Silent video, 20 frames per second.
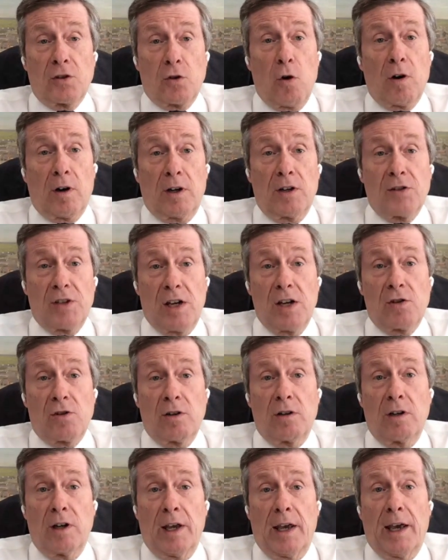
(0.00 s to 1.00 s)
this
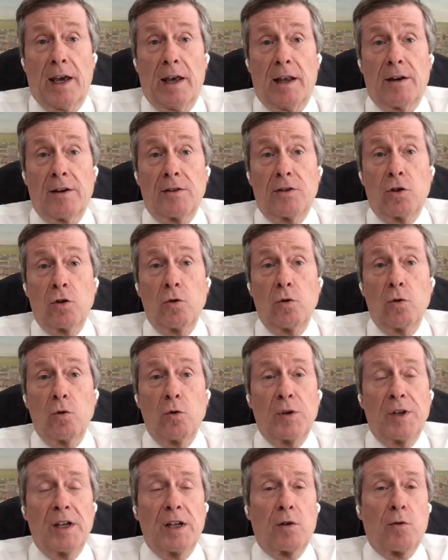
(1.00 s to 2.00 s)
organization, and
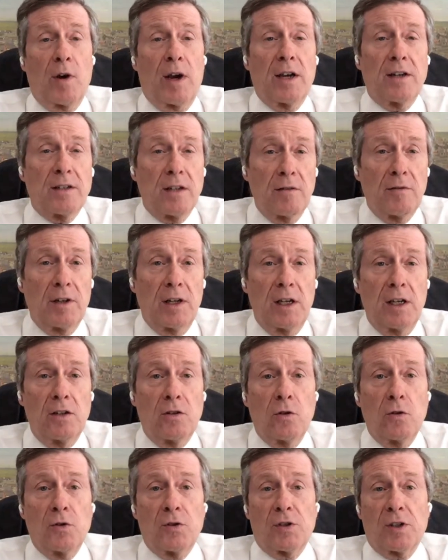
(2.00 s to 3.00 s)
to the
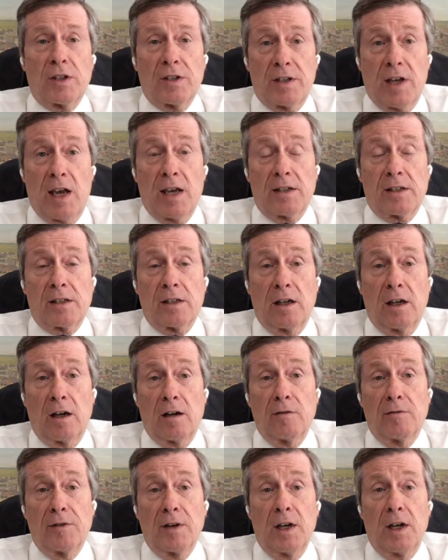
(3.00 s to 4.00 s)
creativity, to the
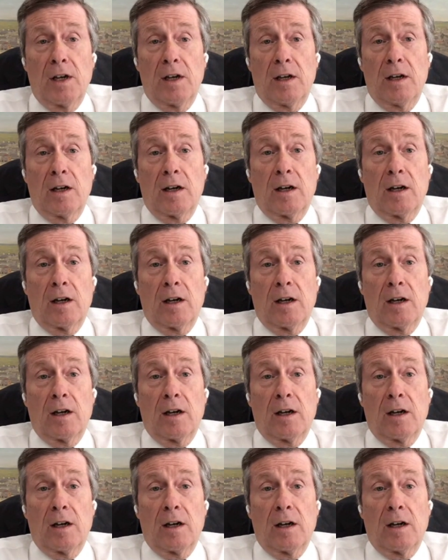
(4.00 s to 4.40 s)
success of